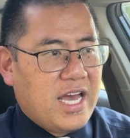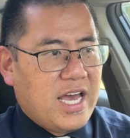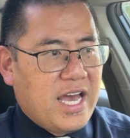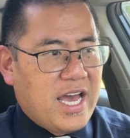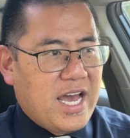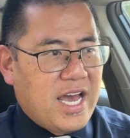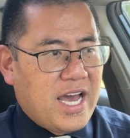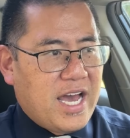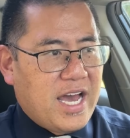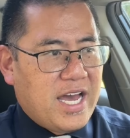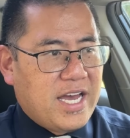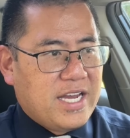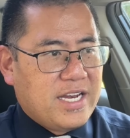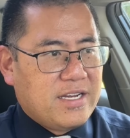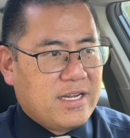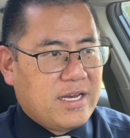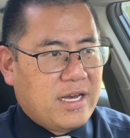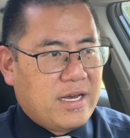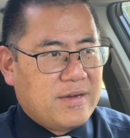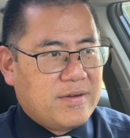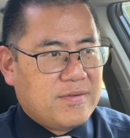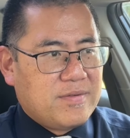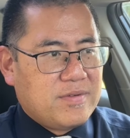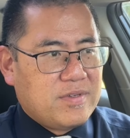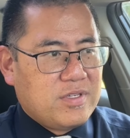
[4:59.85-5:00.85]
And,
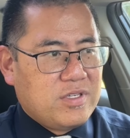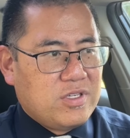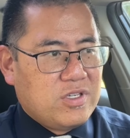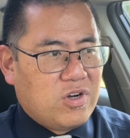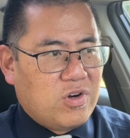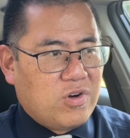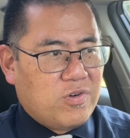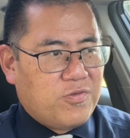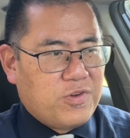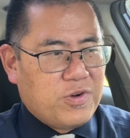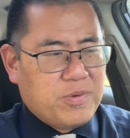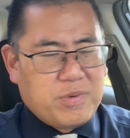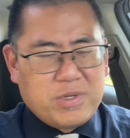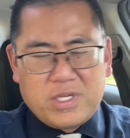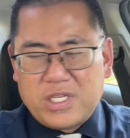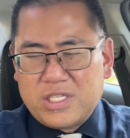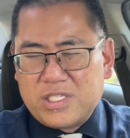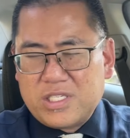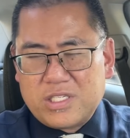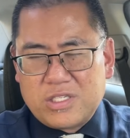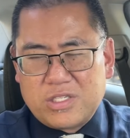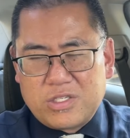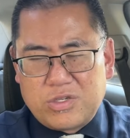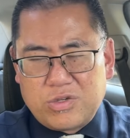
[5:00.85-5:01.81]
you know, Friedman doesn't